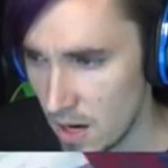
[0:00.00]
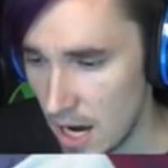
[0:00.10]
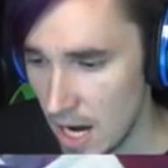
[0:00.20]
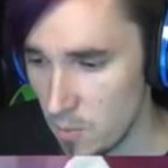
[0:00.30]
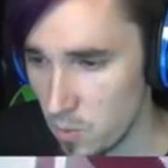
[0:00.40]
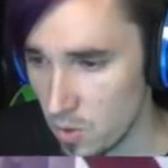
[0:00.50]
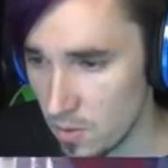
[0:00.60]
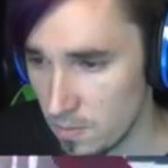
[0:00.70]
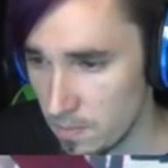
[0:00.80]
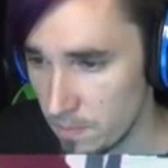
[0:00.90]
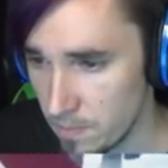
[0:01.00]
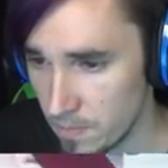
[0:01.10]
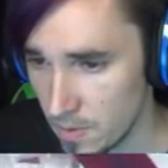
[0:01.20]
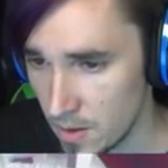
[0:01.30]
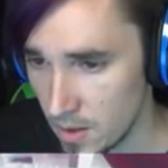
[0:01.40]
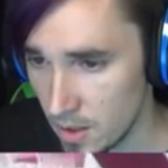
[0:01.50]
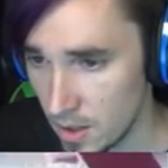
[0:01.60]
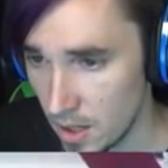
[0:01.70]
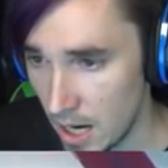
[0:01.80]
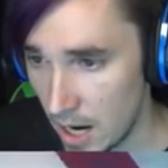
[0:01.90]
I will
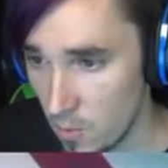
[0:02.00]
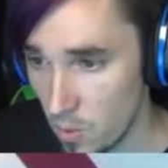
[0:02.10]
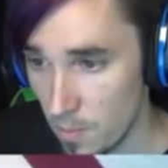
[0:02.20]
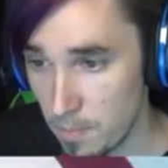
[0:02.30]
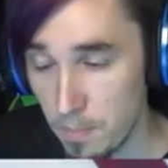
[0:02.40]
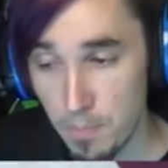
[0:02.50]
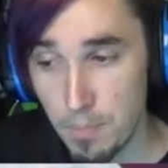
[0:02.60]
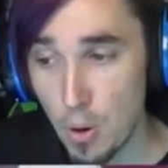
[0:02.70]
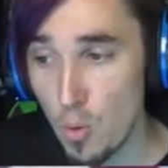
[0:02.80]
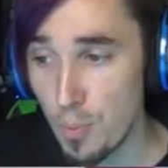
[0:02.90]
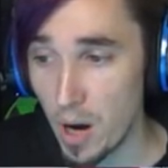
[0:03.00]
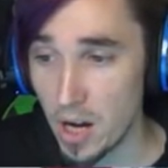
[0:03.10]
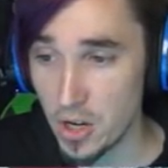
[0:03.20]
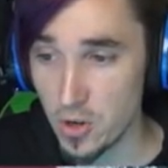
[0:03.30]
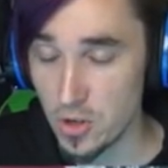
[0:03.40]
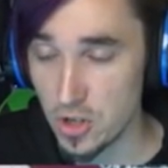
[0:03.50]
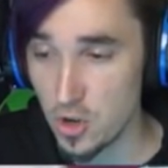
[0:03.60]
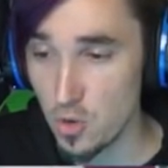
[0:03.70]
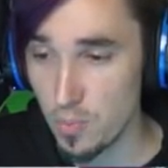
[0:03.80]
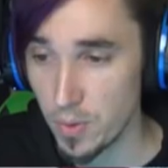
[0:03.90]
I will poop on your
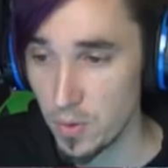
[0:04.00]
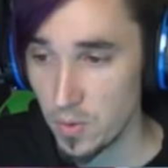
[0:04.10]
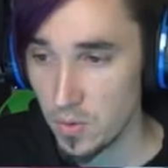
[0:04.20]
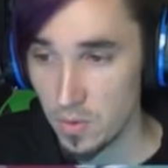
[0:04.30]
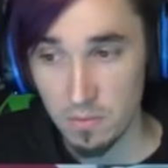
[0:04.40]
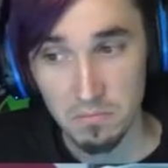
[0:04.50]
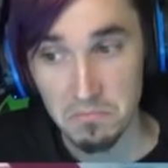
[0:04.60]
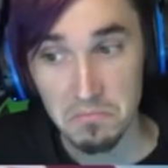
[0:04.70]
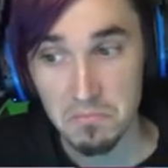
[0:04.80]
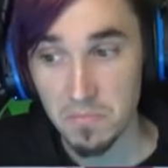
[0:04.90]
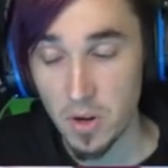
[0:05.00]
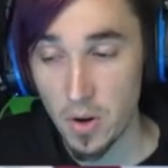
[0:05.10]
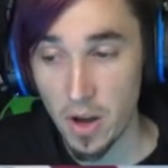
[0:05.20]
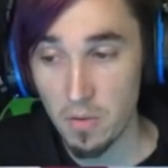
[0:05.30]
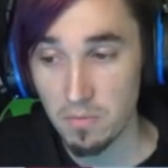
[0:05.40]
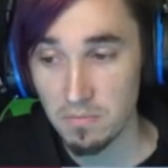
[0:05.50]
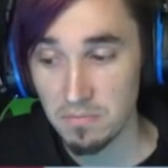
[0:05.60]
scoop. No, no.